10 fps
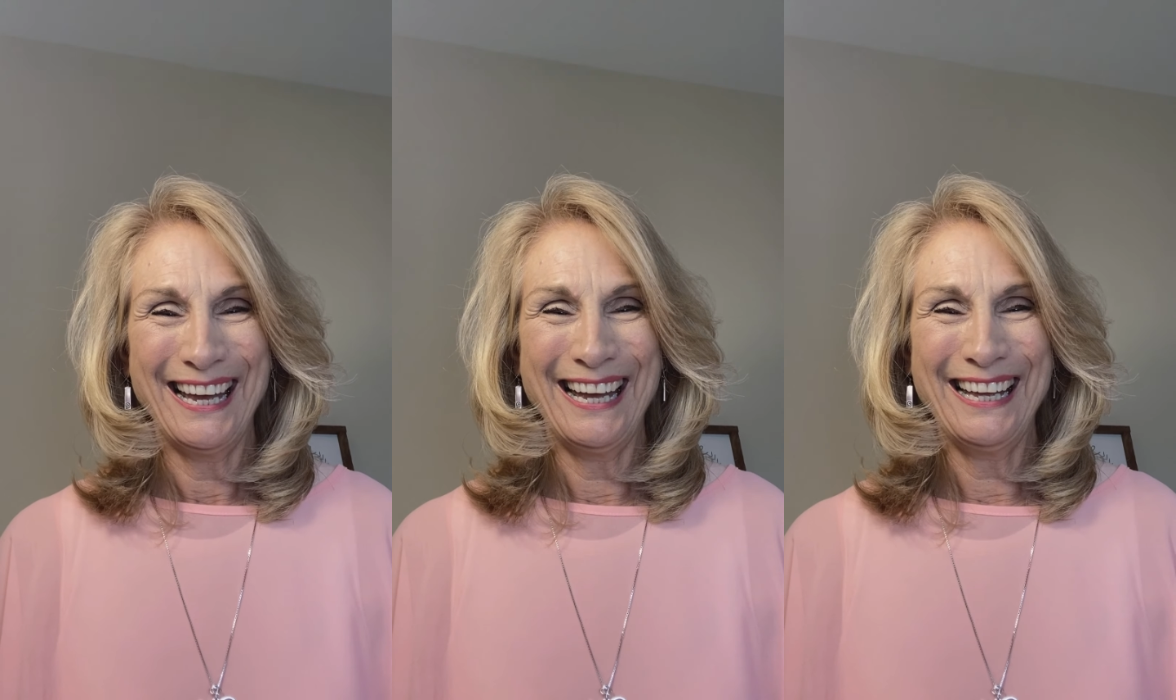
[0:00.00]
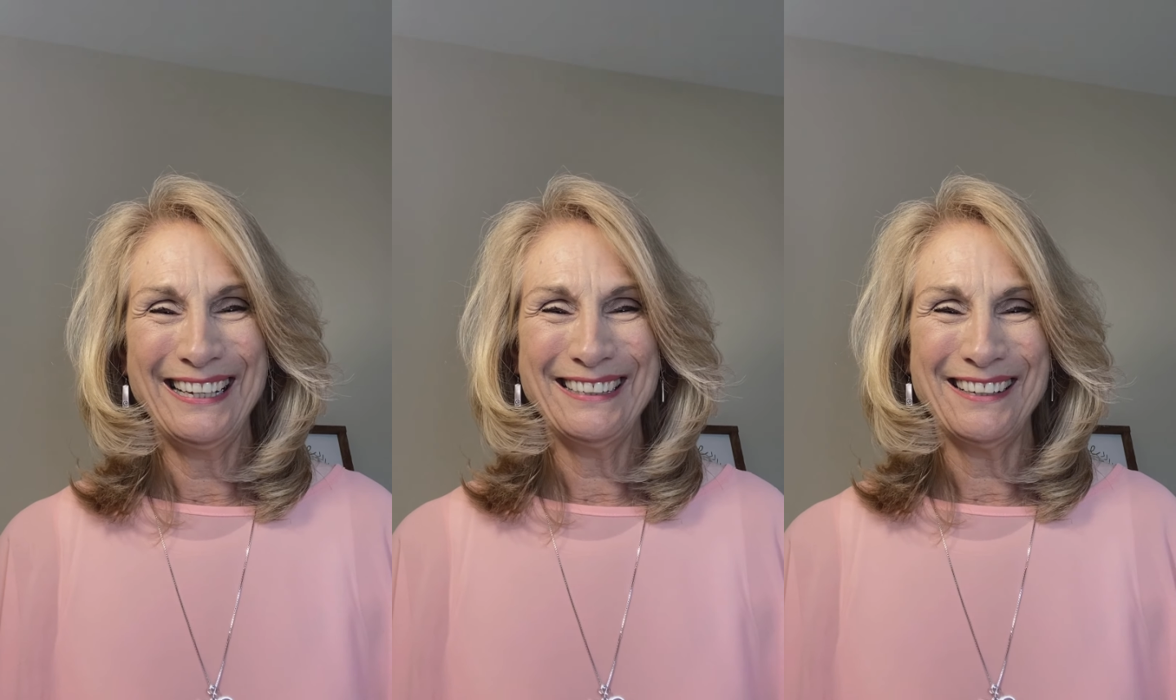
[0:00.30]

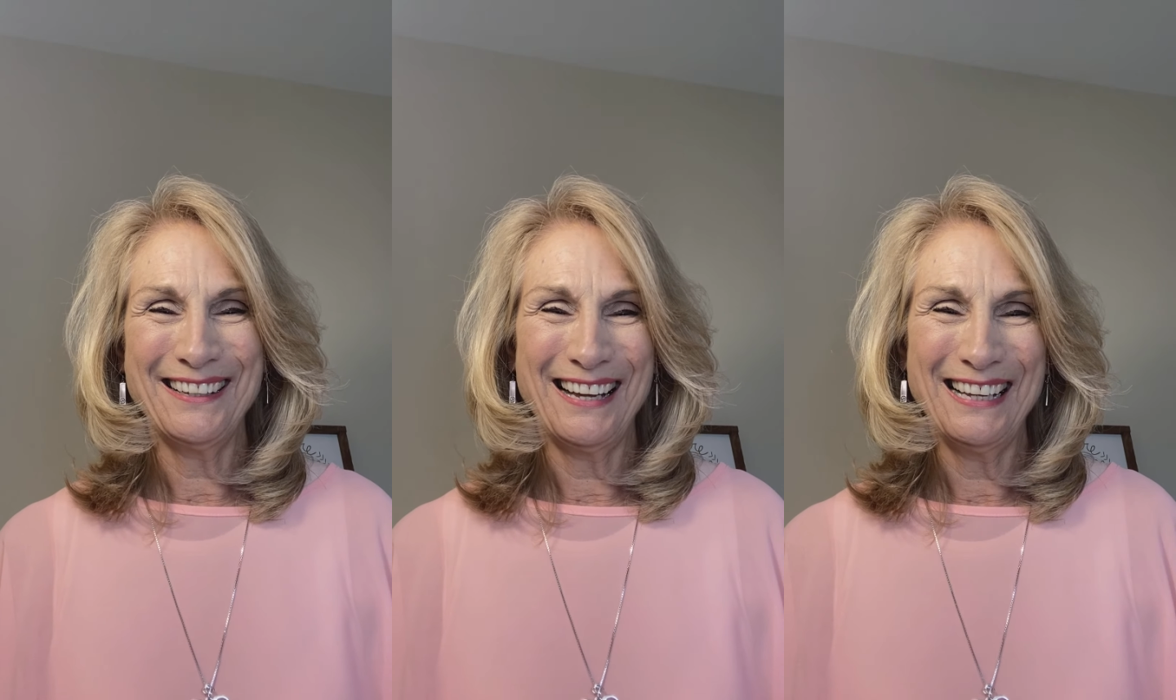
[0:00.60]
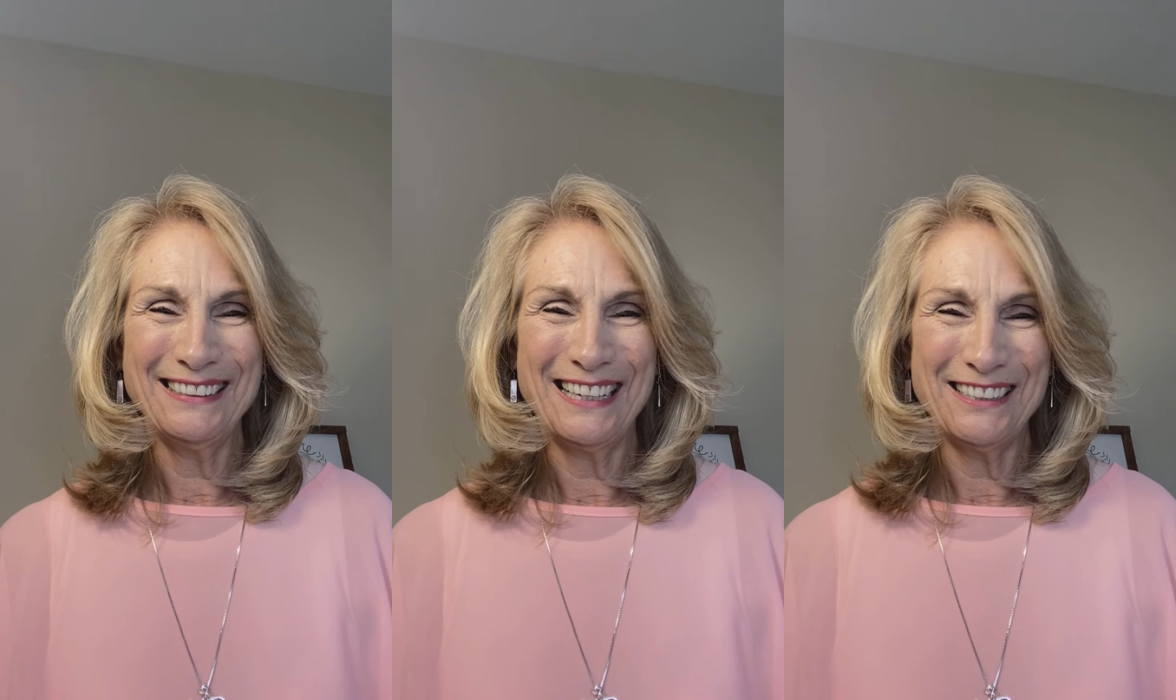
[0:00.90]
And
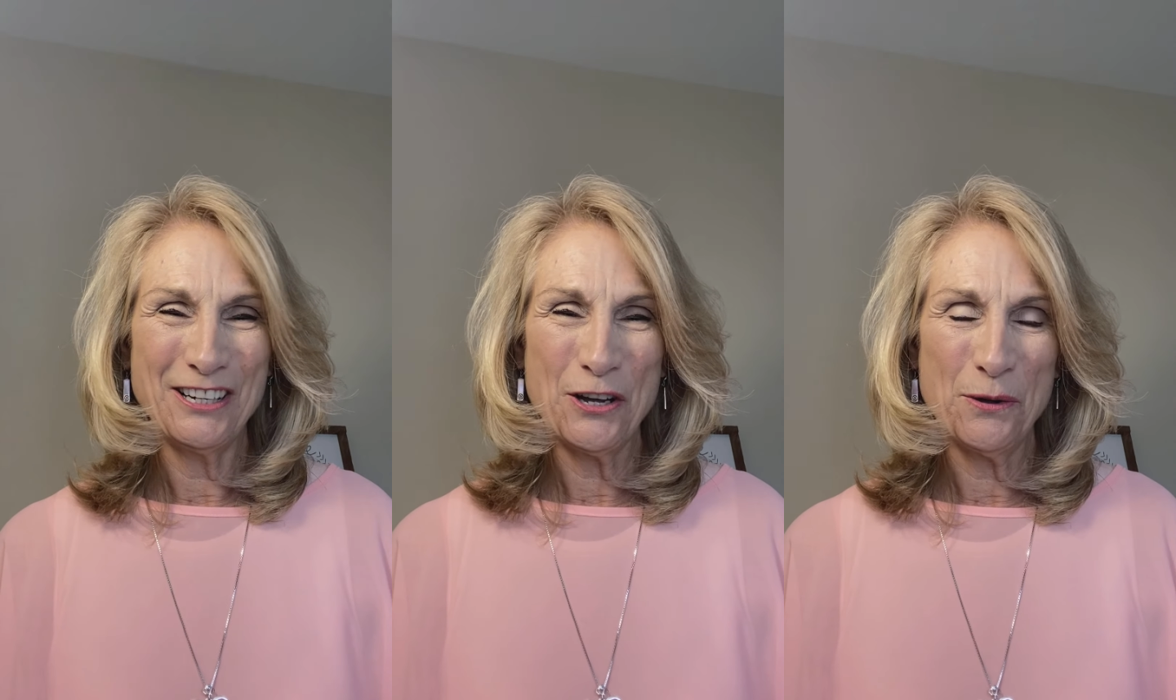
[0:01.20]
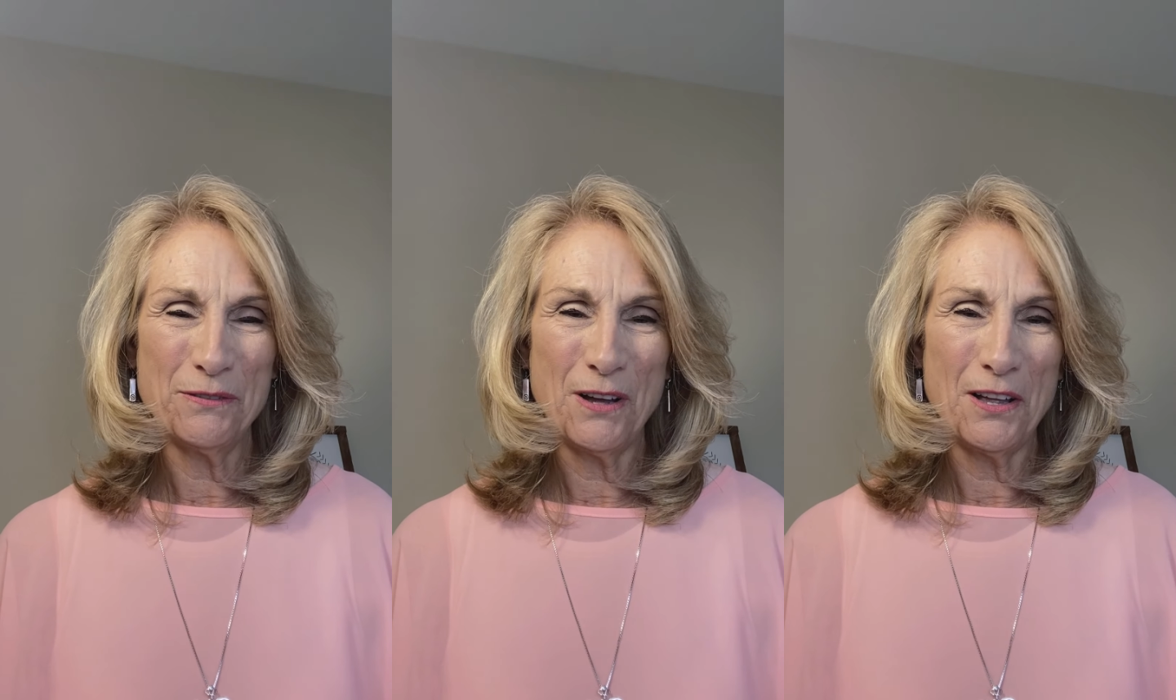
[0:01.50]
I let go
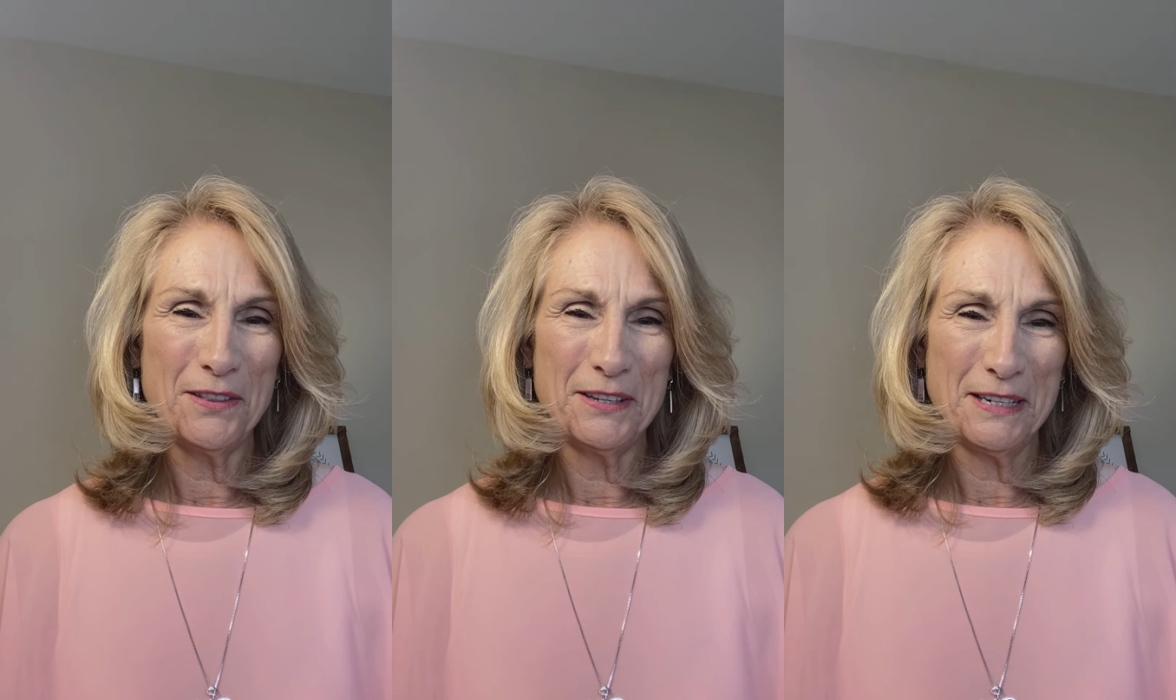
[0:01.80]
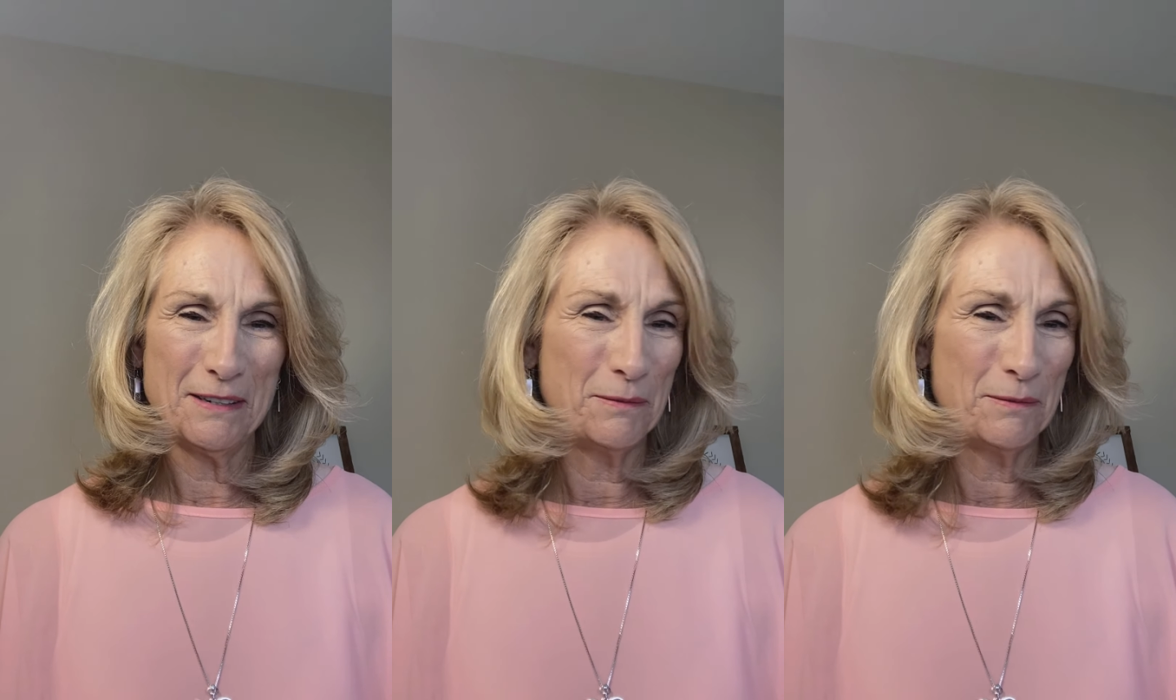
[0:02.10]
of all the